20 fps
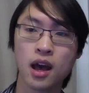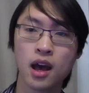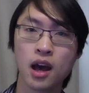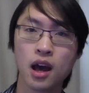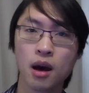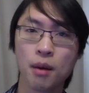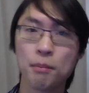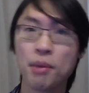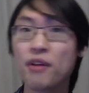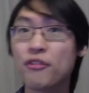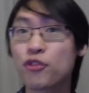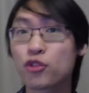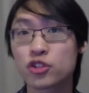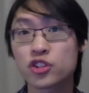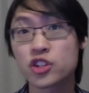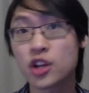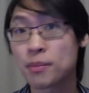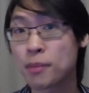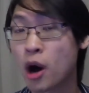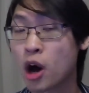But for
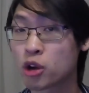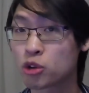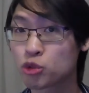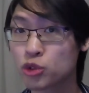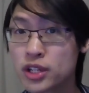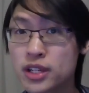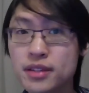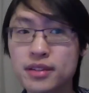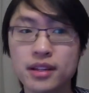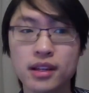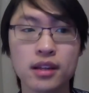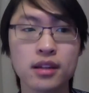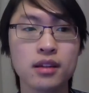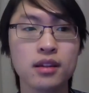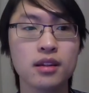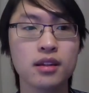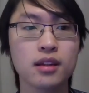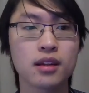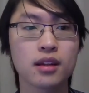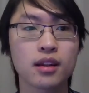some odd reason,
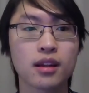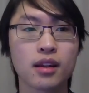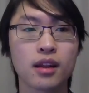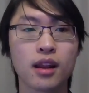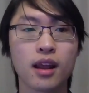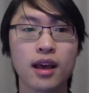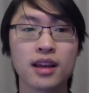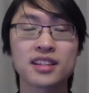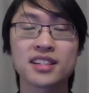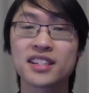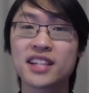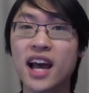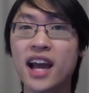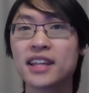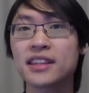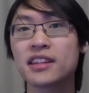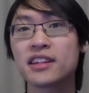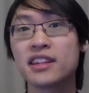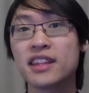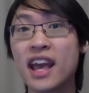sine
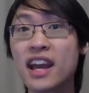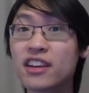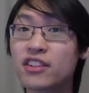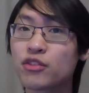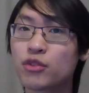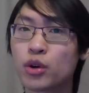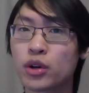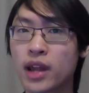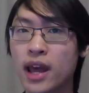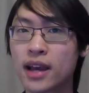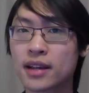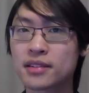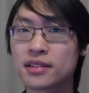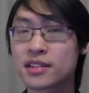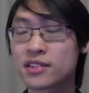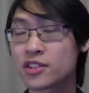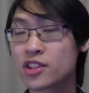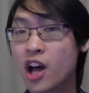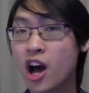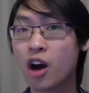to the -1x is
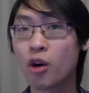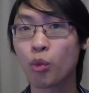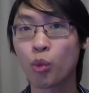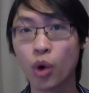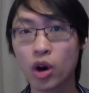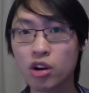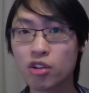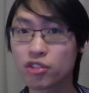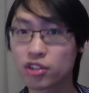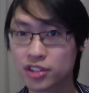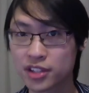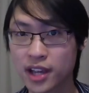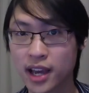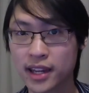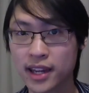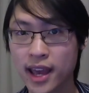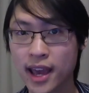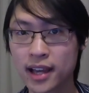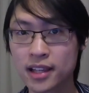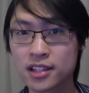not 1 over sine
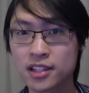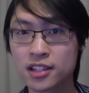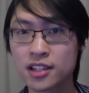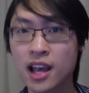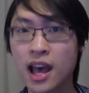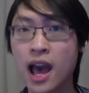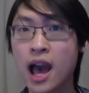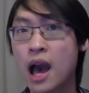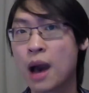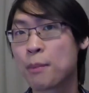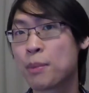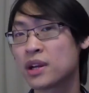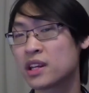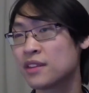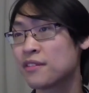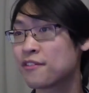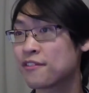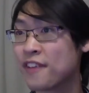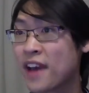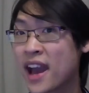x, but in
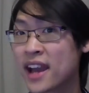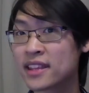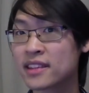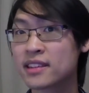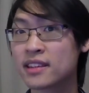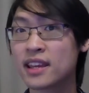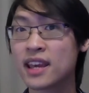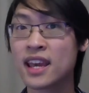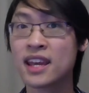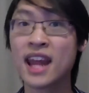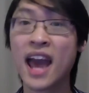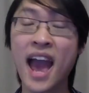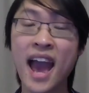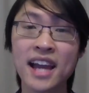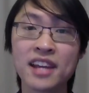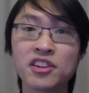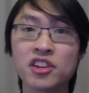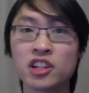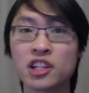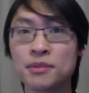fact, it
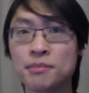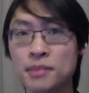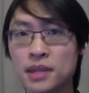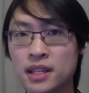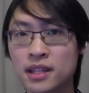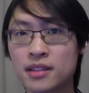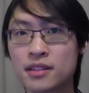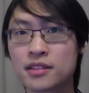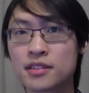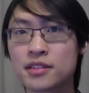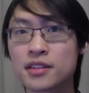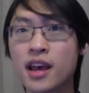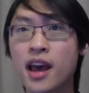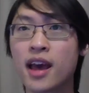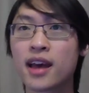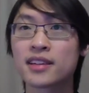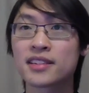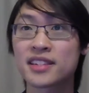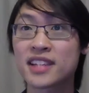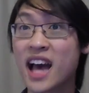actually means
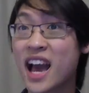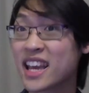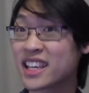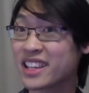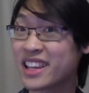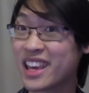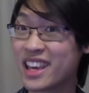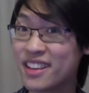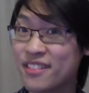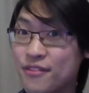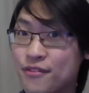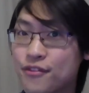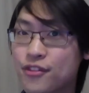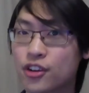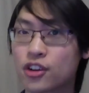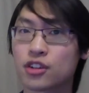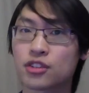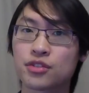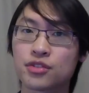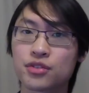sine
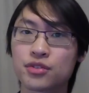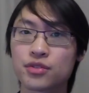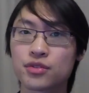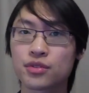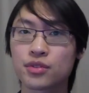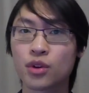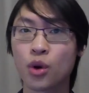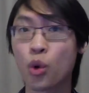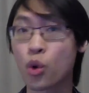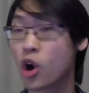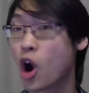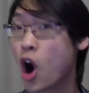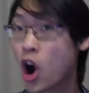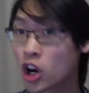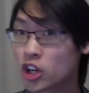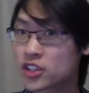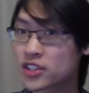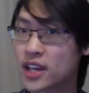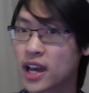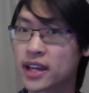inverse, or
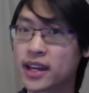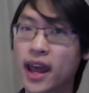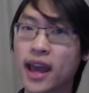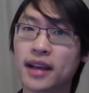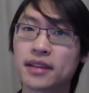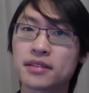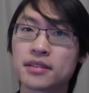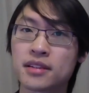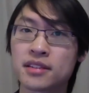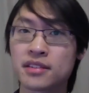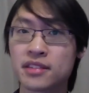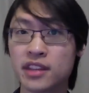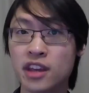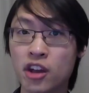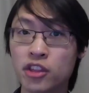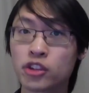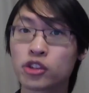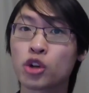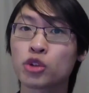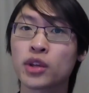arcsine x is the
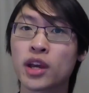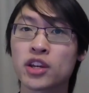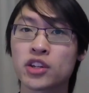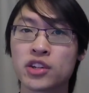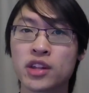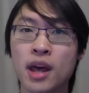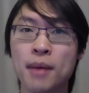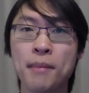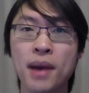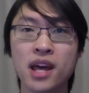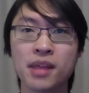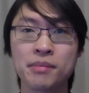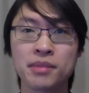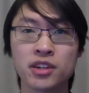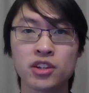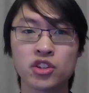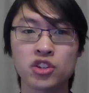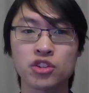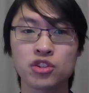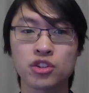other notation that
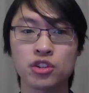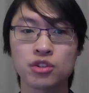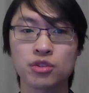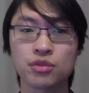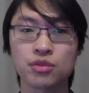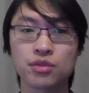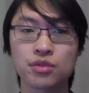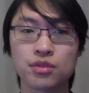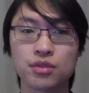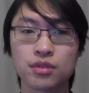mathematicians use.